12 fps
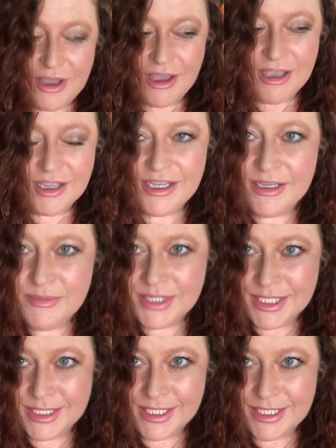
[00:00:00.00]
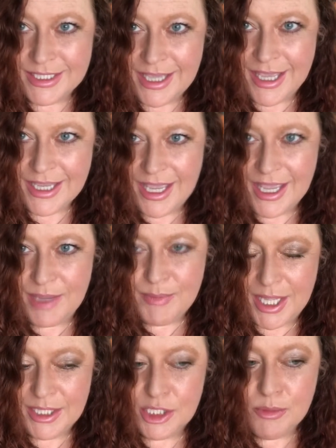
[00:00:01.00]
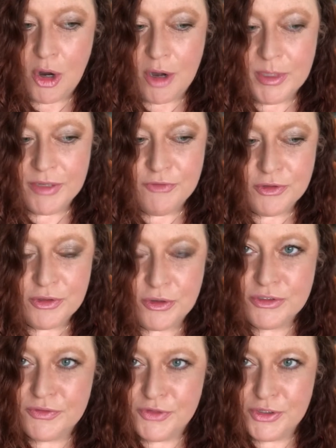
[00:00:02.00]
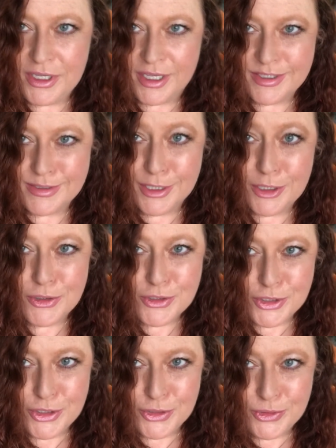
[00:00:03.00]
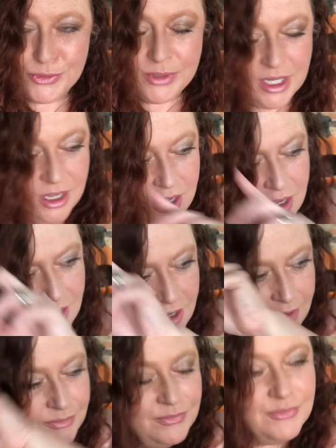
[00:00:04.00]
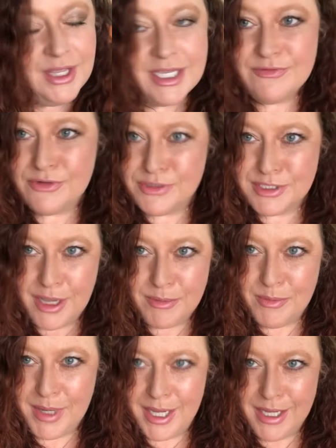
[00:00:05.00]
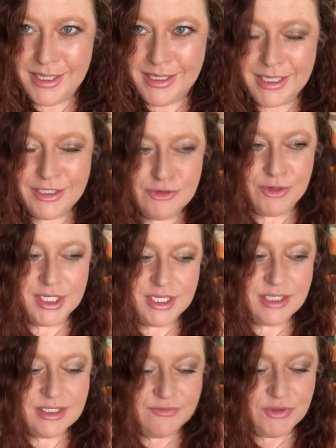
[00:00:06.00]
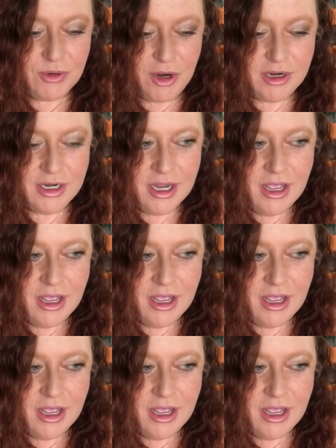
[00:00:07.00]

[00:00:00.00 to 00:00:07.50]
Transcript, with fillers: I am Lindy, aka Paleo Barbie, for those of you guys that are new. Um, thanks for stopping by and joining us if you are.